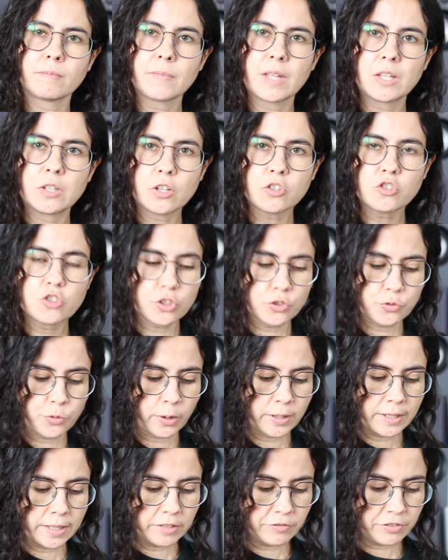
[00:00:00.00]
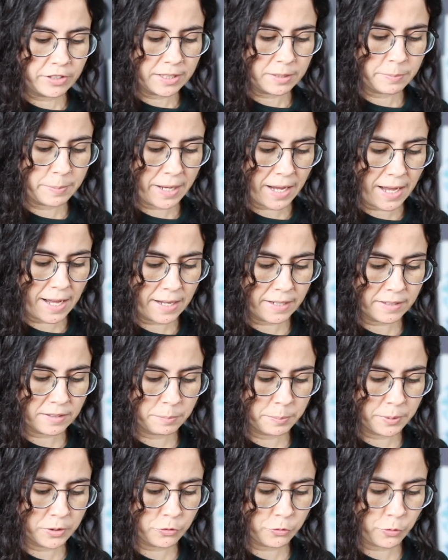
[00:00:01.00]
not just for leaving it
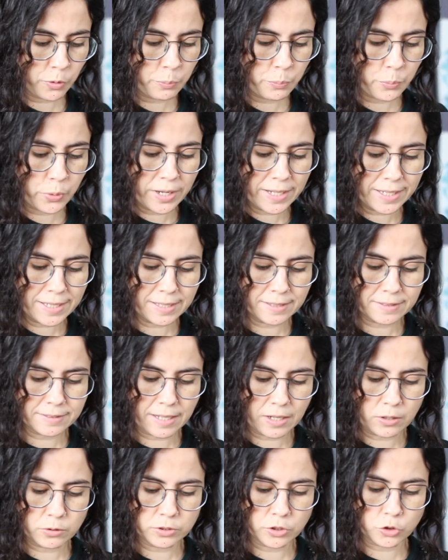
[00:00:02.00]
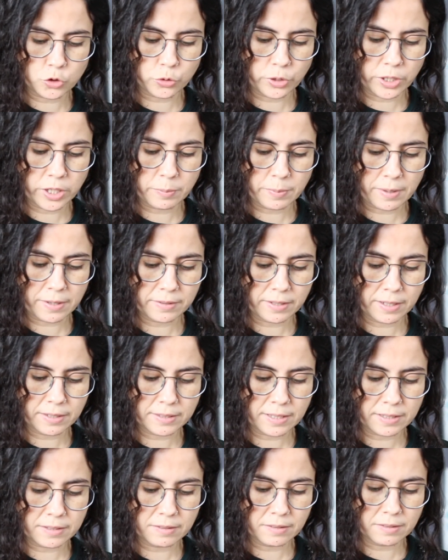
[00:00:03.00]
behind, but for breaking down the dream. I think
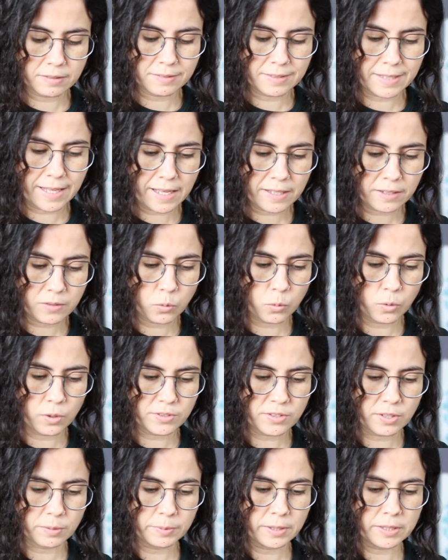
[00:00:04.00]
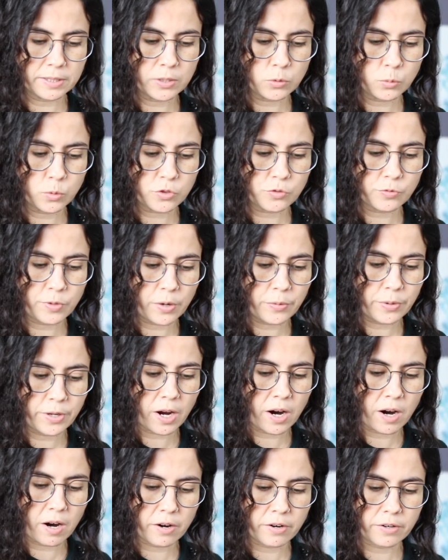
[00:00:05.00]
that that was something that was very
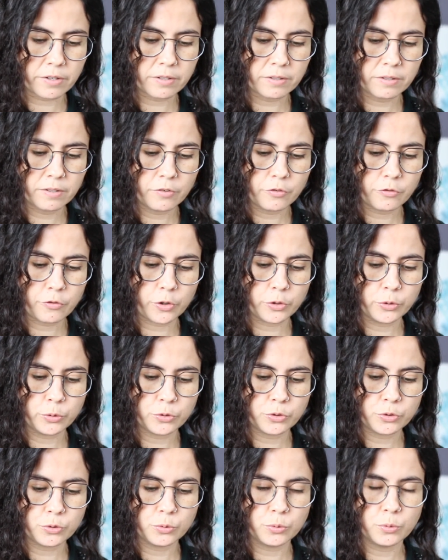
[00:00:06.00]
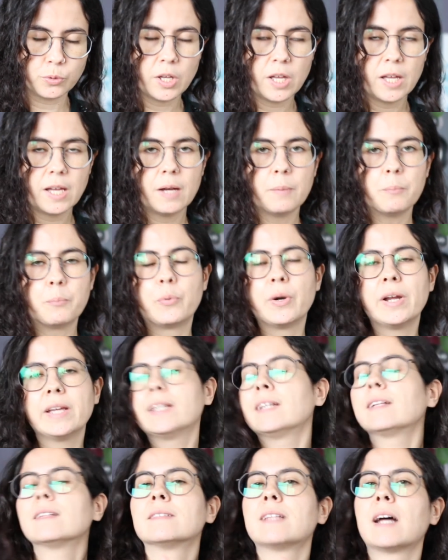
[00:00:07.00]
hard for you to do,
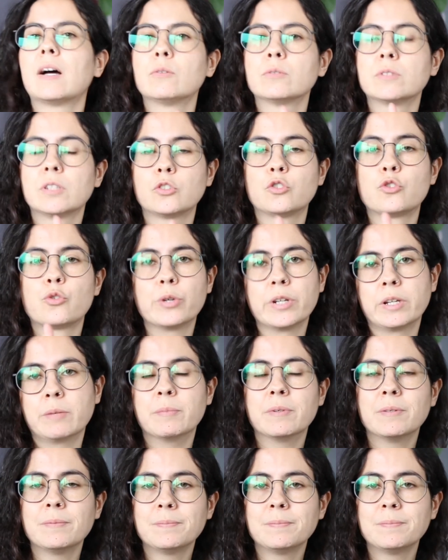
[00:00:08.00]
breaking down the dream.